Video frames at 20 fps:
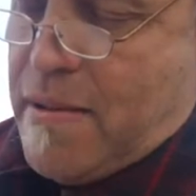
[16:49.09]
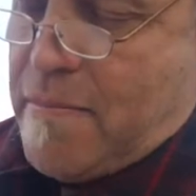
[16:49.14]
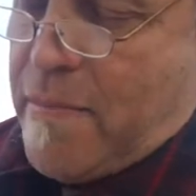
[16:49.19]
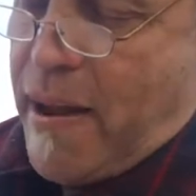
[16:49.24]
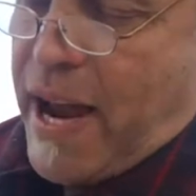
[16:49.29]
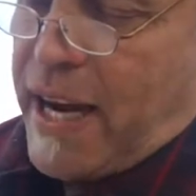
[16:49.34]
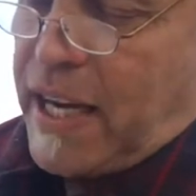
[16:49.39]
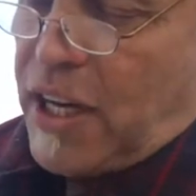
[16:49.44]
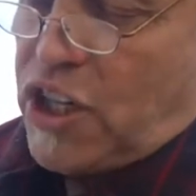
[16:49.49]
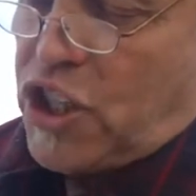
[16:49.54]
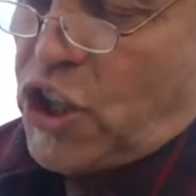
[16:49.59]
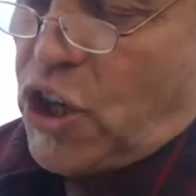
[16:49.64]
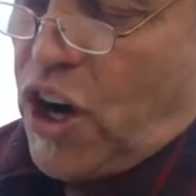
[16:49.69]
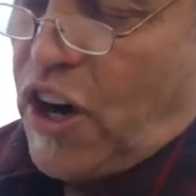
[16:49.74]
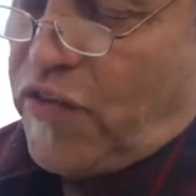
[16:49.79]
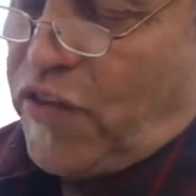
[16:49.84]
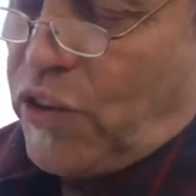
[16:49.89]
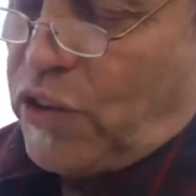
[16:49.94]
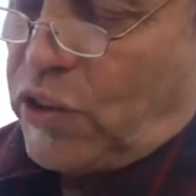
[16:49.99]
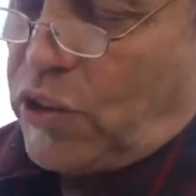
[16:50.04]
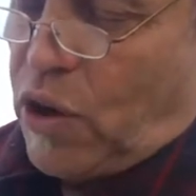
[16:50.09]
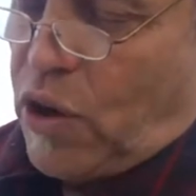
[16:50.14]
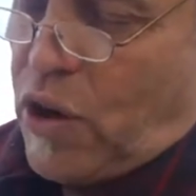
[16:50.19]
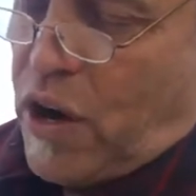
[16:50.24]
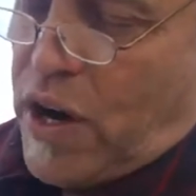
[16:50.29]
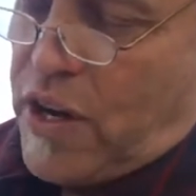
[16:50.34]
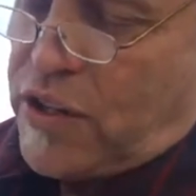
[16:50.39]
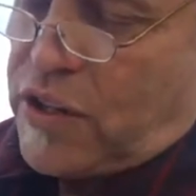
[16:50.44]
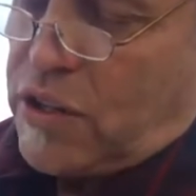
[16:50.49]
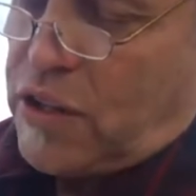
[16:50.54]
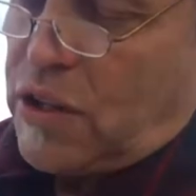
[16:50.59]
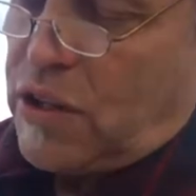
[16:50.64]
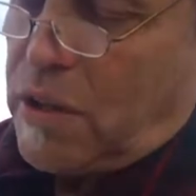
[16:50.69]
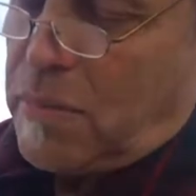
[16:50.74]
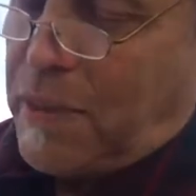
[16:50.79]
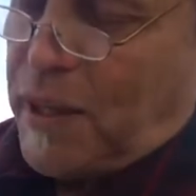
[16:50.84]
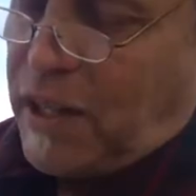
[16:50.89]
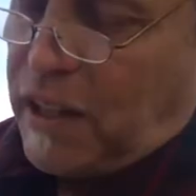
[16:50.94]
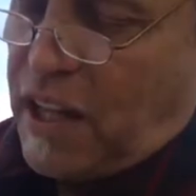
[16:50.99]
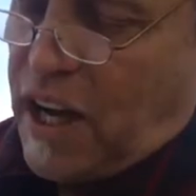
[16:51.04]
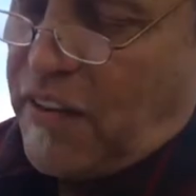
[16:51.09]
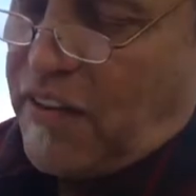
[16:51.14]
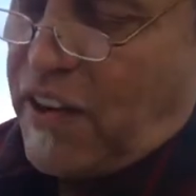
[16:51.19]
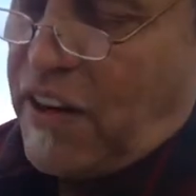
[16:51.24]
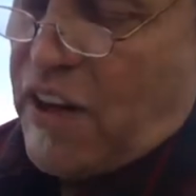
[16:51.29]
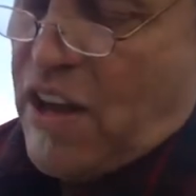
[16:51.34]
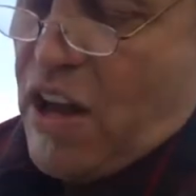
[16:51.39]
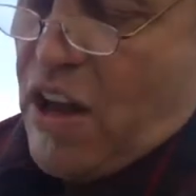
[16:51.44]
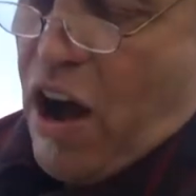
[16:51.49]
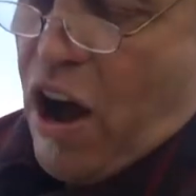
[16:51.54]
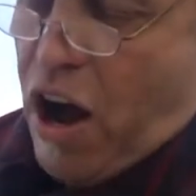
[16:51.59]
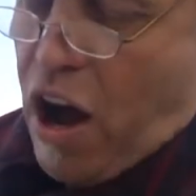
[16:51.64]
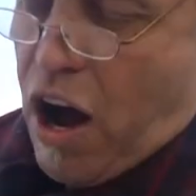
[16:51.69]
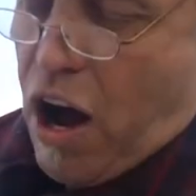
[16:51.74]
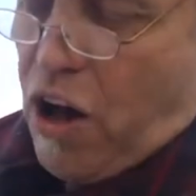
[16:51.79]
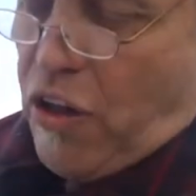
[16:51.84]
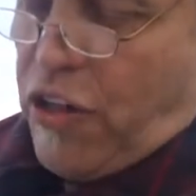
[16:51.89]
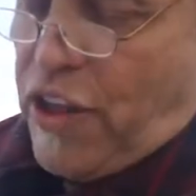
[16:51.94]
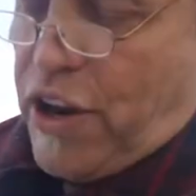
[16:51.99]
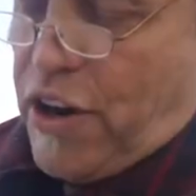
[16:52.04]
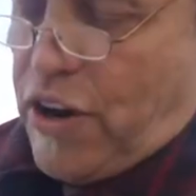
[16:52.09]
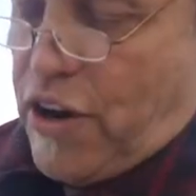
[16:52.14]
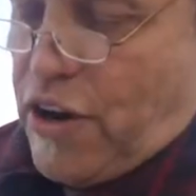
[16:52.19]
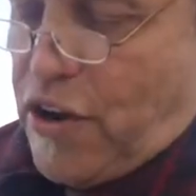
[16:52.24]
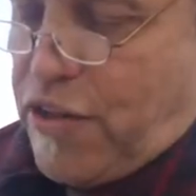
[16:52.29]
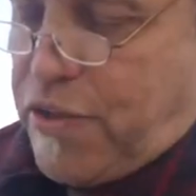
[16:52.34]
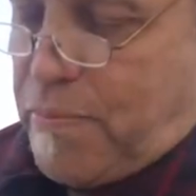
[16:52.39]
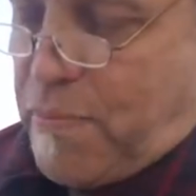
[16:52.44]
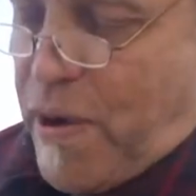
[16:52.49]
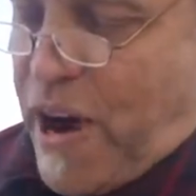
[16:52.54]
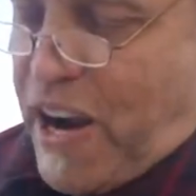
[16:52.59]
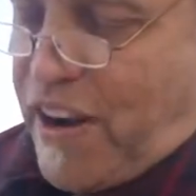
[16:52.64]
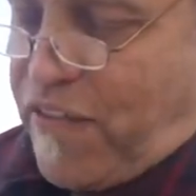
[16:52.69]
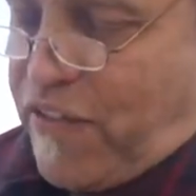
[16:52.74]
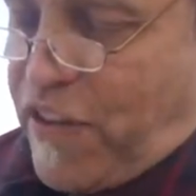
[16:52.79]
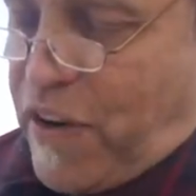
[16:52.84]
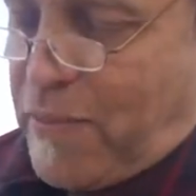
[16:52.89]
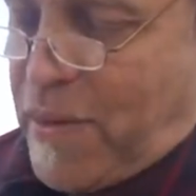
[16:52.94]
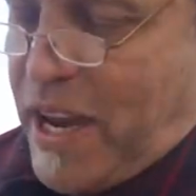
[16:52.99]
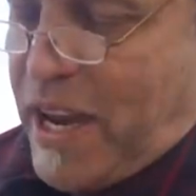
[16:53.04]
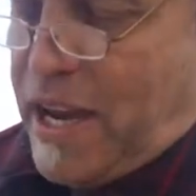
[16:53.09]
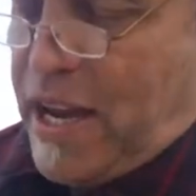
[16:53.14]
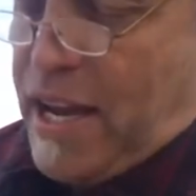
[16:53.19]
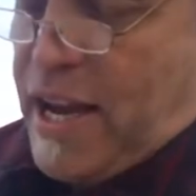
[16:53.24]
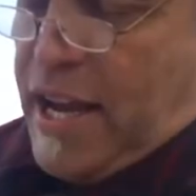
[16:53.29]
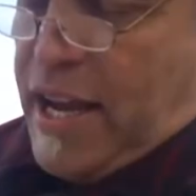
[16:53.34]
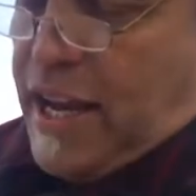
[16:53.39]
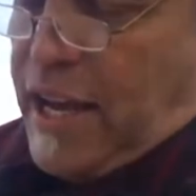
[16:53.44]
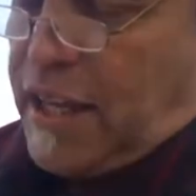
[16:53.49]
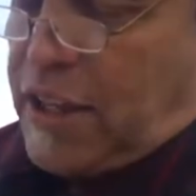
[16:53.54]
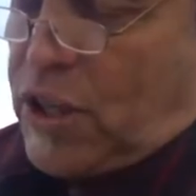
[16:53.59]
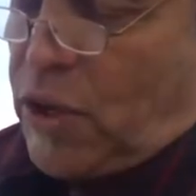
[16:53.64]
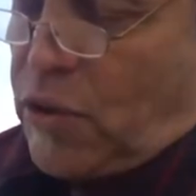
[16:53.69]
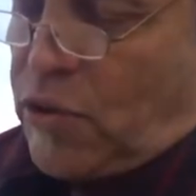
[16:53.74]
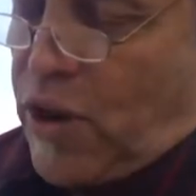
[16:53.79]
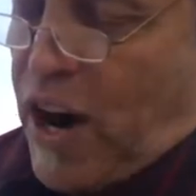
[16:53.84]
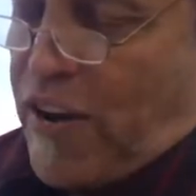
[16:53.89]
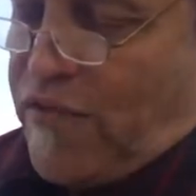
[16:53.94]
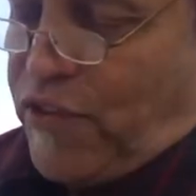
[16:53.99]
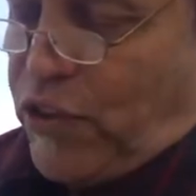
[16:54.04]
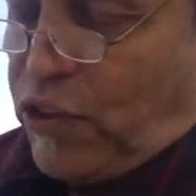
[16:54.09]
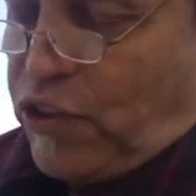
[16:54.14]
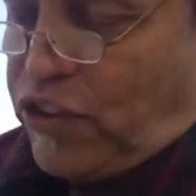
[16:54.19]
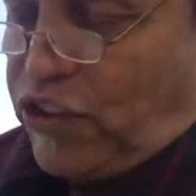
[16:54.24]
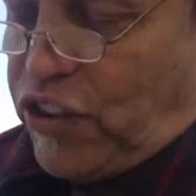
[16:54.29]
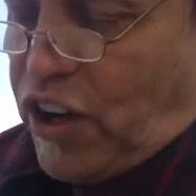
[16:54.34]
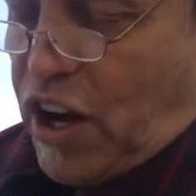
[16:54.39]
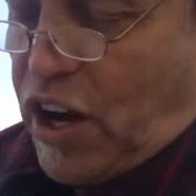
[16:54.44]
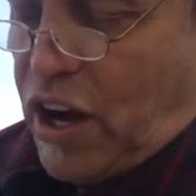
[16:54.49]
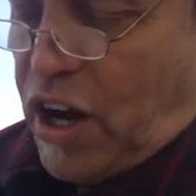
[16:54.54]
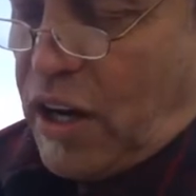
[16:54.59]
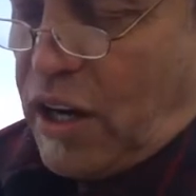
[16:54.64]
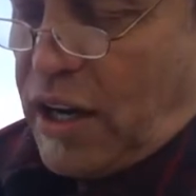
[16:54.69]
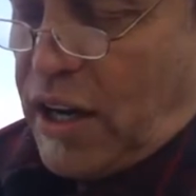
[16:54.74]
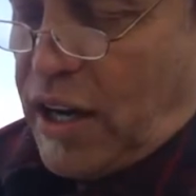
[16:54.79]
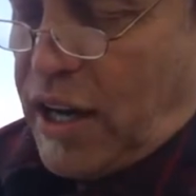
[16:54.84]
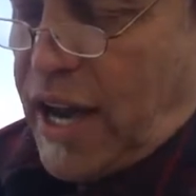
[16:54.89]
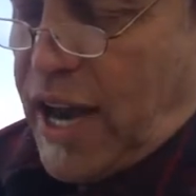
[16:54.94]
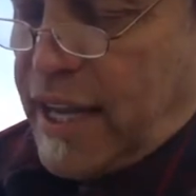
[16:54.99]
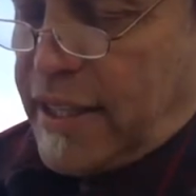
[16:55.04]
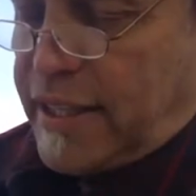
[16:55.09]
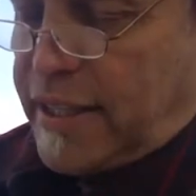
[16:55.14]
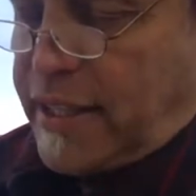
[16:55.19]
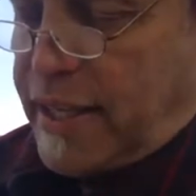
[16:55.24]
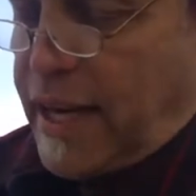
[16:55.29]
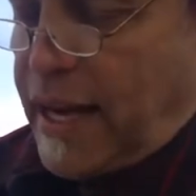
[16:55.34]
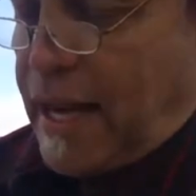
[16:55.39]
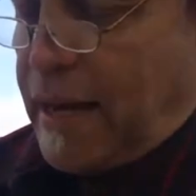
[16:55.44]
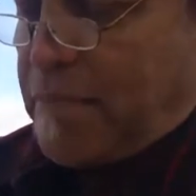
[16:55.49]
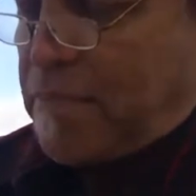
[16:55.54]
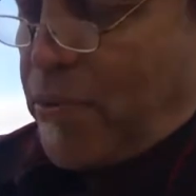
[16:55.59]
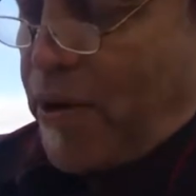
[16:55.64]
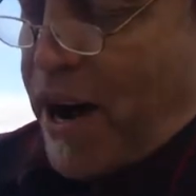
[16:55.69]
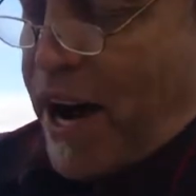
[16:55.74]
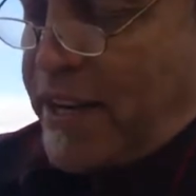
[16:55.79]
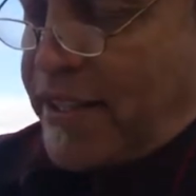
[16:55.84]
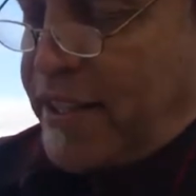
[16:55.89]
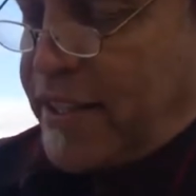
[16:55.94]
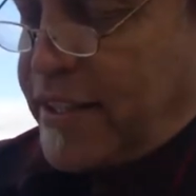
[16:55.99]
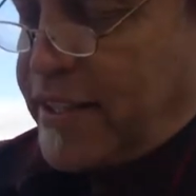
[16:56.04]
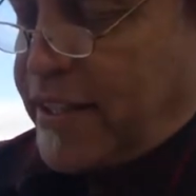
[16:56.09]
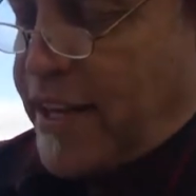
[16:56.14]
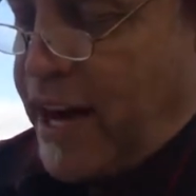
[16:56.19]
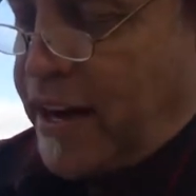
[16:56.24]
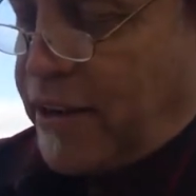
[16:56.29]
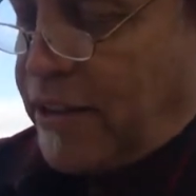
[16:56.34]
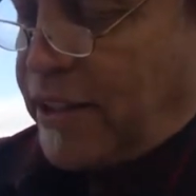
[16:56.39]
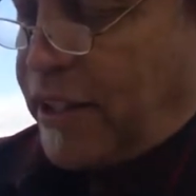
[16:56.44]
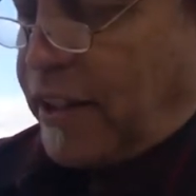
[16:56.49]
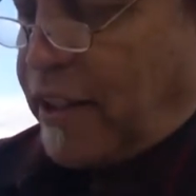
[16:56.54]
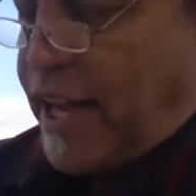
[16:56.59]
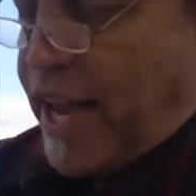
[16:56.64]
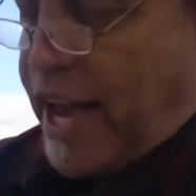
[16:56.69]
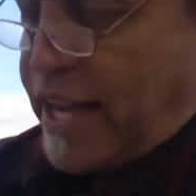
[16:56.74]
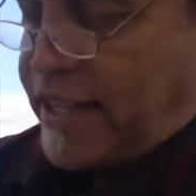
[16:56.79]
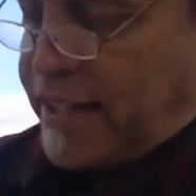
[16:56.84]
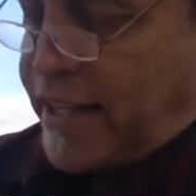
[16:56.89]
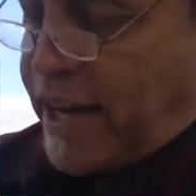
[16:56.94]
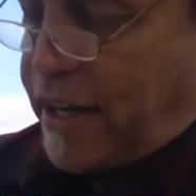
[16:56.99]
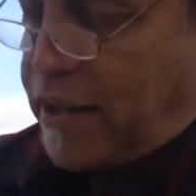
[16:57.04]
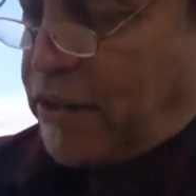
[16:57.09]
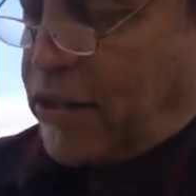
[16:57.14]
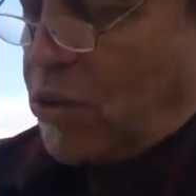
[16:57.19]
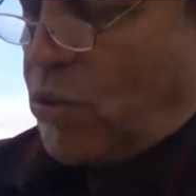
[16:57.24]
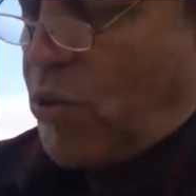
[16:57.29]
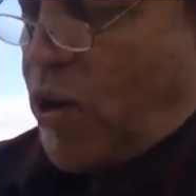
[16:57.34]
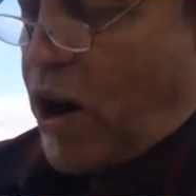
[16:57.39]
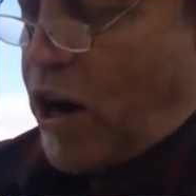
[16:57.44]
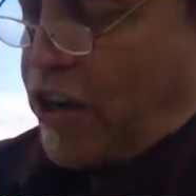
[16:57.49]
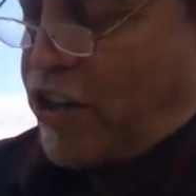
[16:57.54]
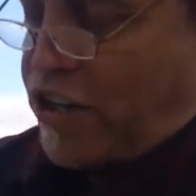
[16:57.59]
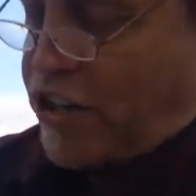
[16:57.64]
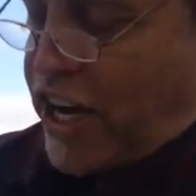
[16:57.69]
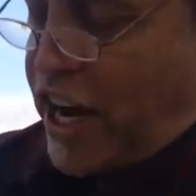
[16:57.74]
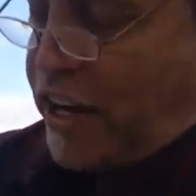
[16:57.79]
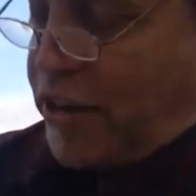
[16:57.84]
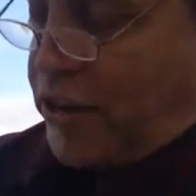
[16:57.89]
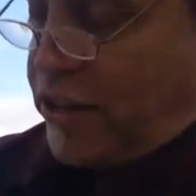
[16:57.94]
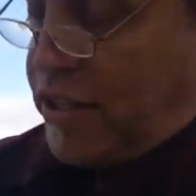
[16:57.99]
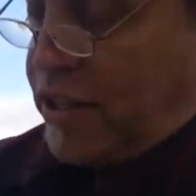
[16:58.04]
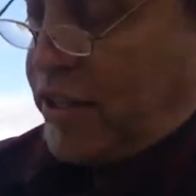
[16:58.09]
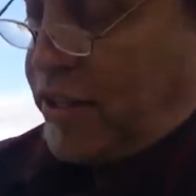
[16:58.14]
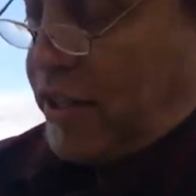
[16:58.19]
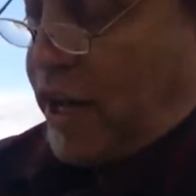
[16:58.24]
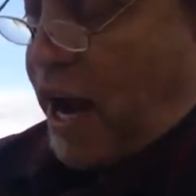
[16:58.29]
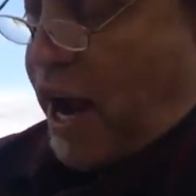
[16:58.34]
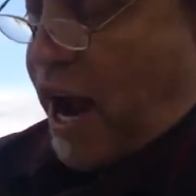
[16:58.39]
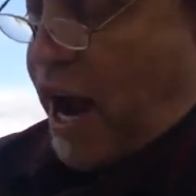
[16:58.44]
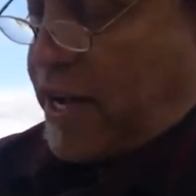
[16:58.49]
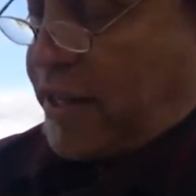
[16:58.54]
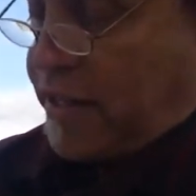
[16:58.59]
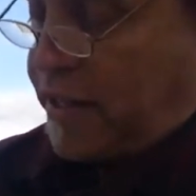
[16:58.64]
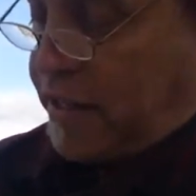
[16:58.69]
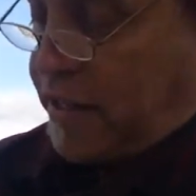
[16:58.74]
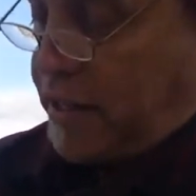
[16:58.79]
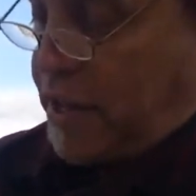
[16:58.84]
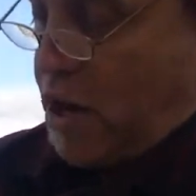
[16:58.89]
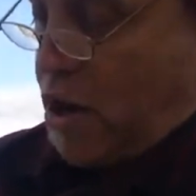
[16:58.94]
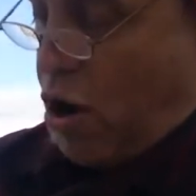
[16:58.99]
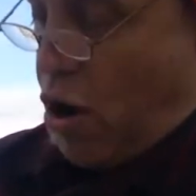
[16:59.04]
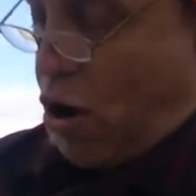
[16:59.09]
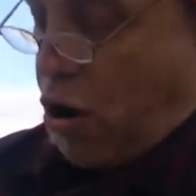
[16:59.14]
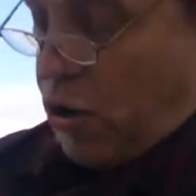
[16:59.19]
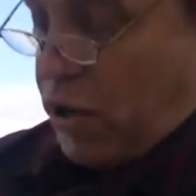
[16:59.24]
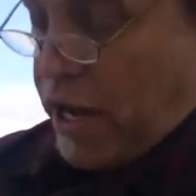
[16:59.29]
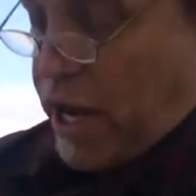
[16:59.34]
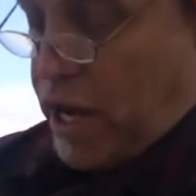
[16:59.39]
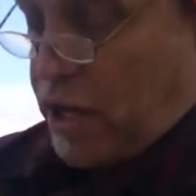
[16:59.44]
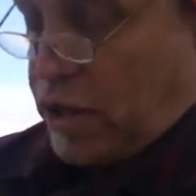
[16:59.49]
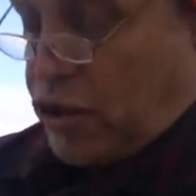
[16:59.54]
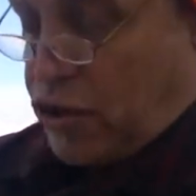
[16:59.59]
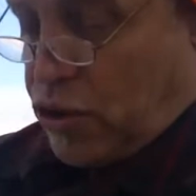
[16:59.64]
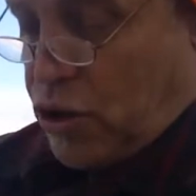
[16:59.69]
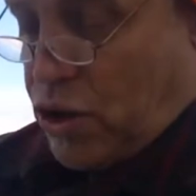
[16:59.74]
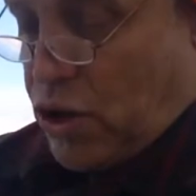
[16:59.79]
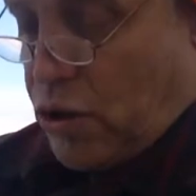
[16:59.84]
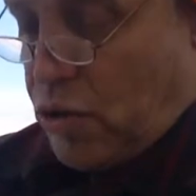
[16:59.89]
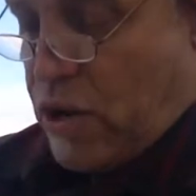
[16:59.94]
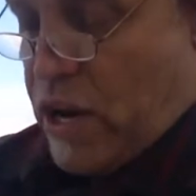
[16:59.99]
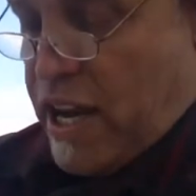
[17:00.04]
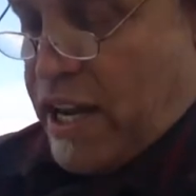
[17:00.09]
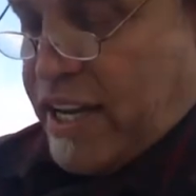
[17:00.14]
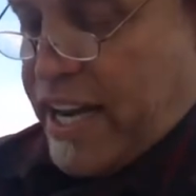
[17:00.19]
Make a joyful noise to the beloved, all the earth. Break from the into grateful song and sing praises sacred the land, sacred the water, sacred the skies, holy and true.